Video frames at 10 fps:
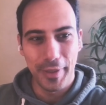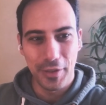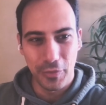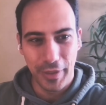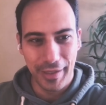be
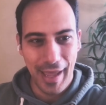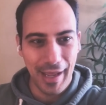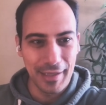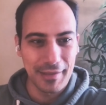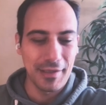doing
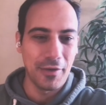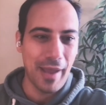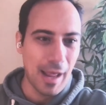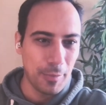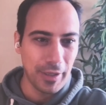that?
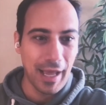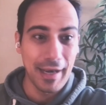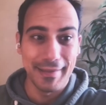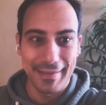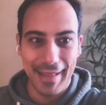Apple kind
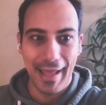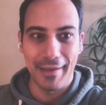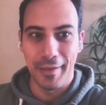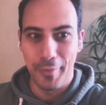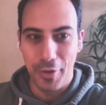of did that
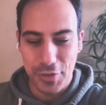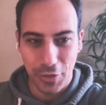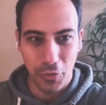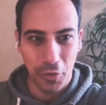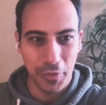in the music
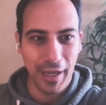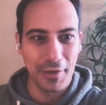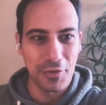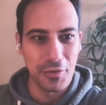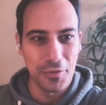world with
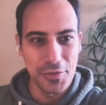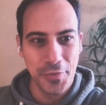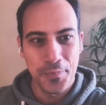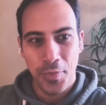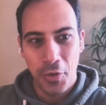iTunes.
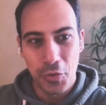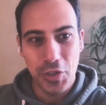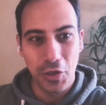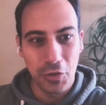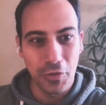Who's
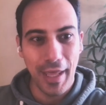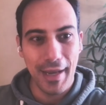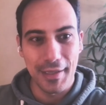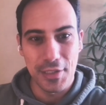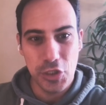going to do
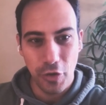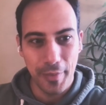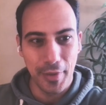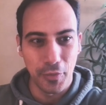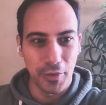that in the
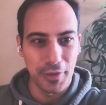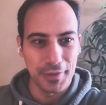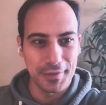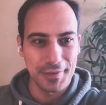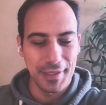streaming
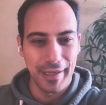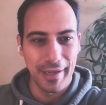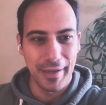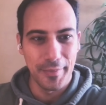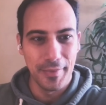world?
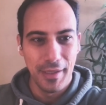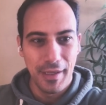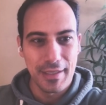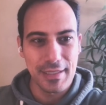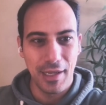
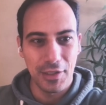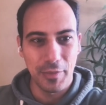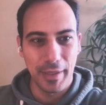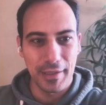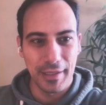Because
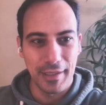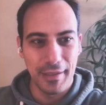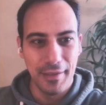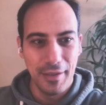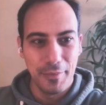
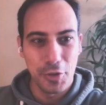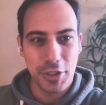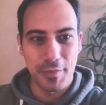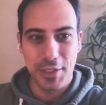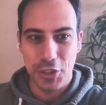ultimately, push
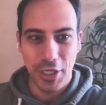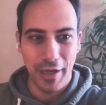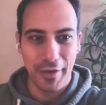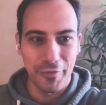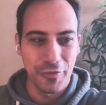comes to
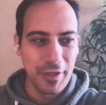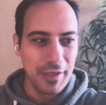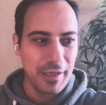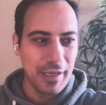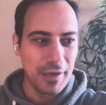shove,
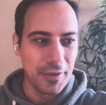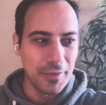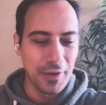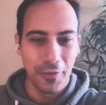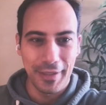
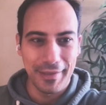only